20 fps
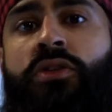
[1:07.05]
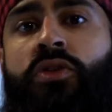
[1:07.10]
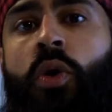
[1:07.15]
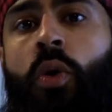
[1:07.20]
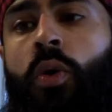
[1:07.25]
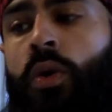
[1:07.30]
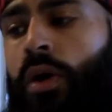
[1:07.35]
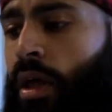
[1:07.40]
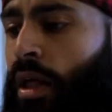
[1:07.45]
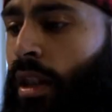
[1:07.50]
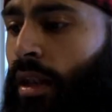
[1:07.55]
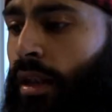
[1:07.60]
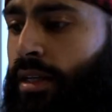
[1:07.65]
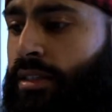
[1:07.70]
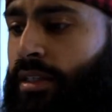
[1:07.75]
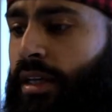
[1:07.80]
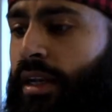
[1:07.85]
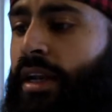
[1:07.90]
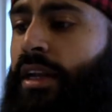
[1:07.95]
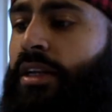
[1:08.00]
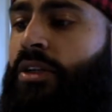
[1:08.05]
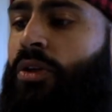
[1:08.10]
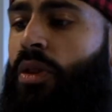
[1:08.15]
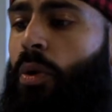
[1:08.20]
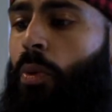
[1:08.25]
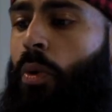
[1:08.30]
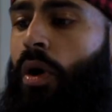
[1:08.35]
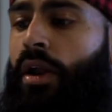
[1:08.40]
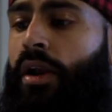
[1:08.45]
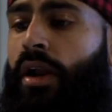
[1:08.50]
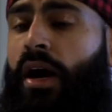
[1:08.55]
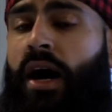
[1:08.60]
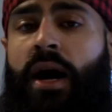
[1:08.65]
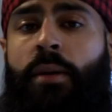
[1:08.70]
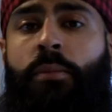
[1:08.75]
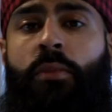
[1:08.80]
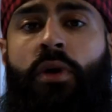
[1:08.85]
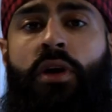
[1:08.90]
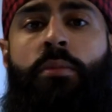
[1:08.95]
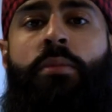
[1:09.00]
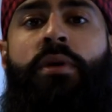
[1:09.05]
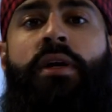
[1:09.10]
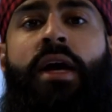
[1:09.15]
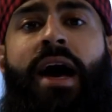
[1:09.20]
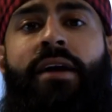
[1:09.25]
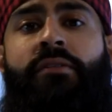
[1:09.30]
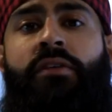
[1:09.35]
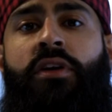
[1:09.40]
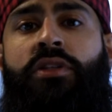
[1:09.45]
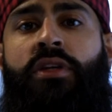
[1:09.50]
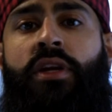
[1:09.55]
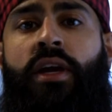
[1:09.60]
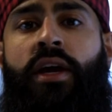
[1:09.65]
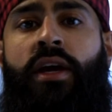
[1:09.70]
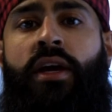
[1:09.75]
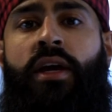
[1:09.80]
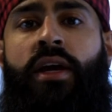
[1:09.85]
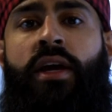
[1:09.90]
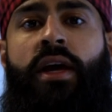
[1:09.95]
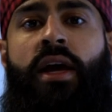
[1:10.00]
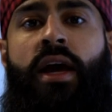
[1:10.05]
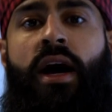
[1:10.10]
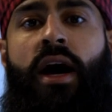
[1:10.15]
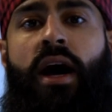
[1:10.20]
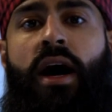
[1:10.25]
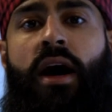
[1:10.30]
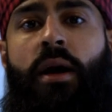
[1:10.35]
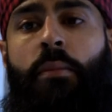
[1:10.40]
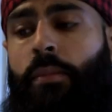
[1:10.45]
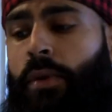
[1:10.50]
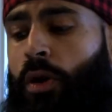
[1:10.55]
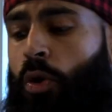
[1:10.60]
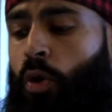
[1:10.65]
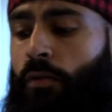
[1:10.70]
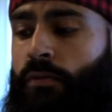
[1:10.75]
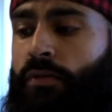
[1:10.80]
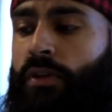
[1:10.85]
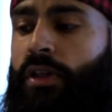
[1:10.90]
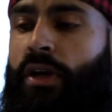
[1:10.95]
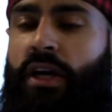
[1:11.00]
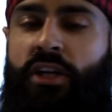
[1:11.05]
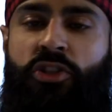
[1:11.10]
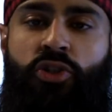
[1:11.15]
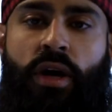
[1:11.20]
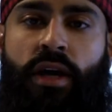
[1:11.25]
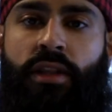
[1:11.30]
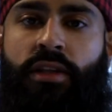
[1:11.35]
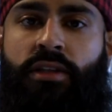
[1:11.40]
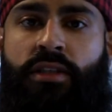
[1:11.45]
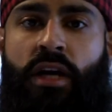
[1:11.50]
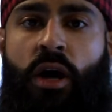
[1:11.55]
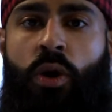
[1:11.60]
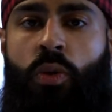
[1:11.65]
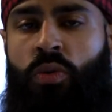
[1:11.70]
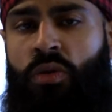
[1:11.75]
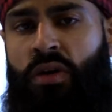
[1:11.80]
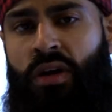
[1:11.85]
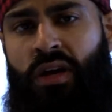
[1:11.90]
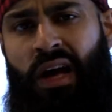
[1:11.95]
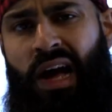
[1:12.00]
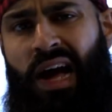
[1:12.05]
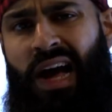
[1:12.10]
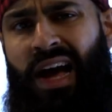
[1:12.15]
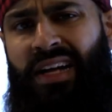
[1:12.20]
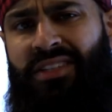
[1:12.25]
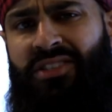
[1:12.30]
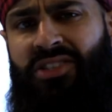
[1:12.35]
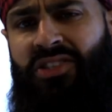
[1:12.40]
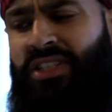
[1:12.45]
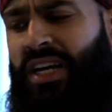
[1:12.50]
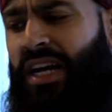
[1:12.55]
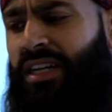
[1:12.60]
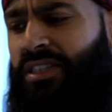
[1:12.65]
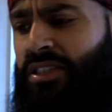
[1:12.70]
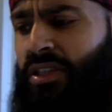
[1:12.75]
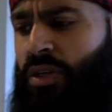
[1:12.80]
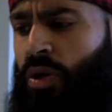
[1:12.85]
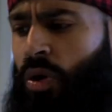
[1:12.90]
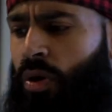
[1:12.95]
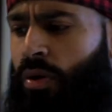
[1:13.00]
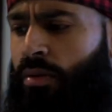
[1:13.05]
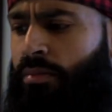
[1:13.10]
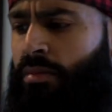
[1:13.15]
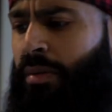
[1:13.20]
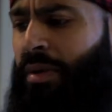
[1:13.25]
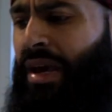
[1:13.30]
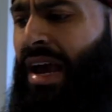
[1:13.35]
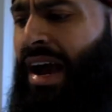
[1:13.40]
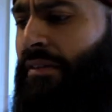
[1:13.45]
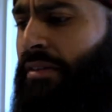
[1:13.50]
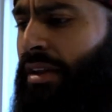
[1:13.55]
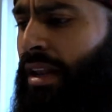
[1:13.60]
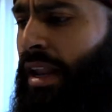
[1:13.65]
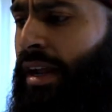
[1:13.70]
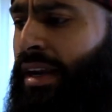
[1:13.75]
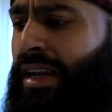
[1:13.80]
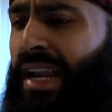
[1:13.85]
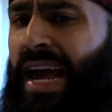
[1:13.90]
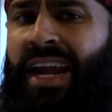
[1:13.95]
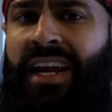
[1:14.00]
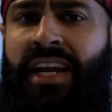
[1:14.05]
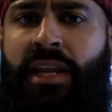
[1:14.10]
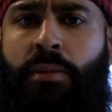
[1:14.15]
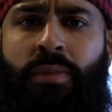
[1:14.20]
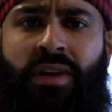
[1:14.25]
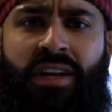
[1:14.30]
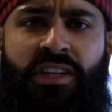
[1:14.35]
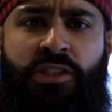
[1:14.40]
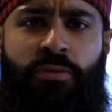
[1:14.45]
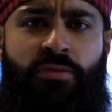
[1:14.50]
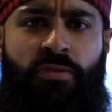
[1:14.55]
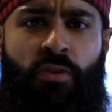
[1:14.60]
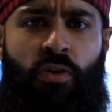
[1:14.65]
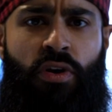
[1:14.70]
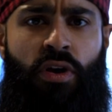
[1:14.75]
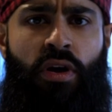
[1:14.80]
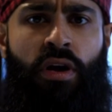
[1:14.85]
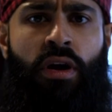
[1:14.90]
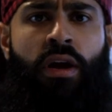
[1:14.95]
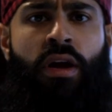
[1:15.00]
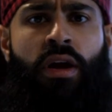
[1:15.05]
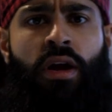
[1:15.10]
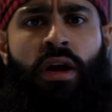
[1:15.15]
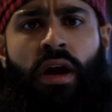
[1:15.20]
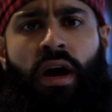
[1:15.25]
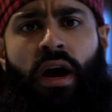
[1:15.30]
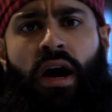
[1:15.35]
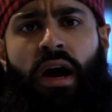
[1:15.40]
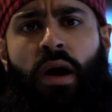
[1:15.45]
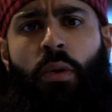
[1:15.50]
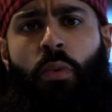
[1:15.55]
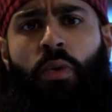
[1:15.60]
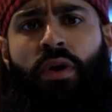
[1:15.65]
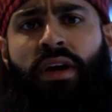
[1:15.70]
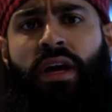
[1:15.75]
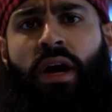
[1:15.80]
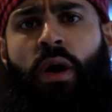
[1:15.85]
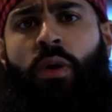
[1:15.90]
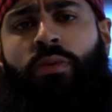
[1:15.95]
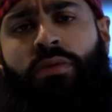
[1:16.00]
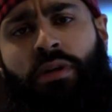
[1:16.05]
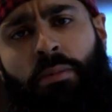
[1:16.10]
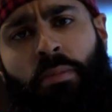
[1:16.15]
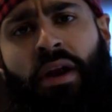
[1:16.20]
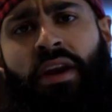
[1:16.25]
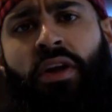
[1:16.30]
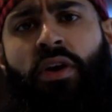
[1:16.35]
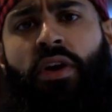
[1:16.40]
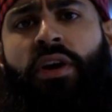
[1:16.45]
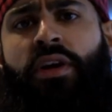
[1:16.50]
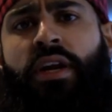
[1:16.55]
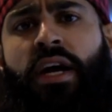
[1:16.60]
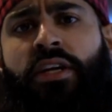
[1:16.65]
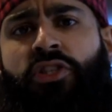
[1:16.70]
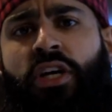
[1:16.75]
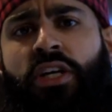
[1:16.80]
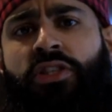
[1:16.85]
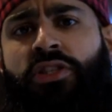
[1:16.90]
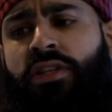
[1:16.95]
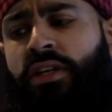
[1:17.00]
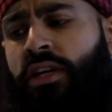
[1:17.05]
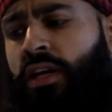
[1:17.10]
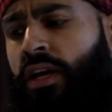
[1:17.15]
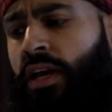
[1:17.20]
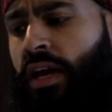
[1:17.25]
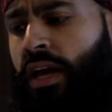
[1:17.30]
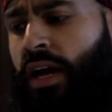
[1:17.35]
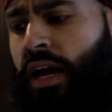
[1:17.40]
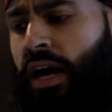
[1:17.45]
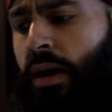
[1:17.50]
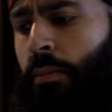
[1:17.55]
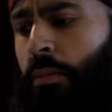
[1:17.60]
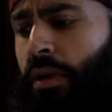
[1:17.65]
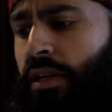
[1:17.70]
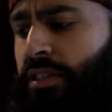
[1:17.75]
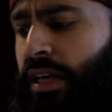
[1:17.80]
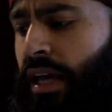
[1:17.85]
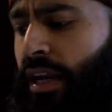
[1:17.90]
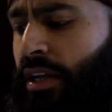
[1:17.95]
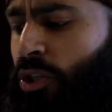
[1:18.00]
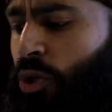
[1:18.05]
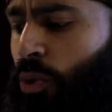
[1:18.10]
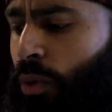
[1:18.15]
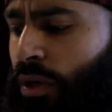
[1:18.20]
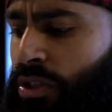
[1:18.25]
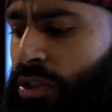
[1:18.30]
So let's get into the one I'm gonna be having today. And hopefully you guys try this out. I'd suggest, maybe have it like 90 minutes before your workout, depending on your digestion. Let's get into it.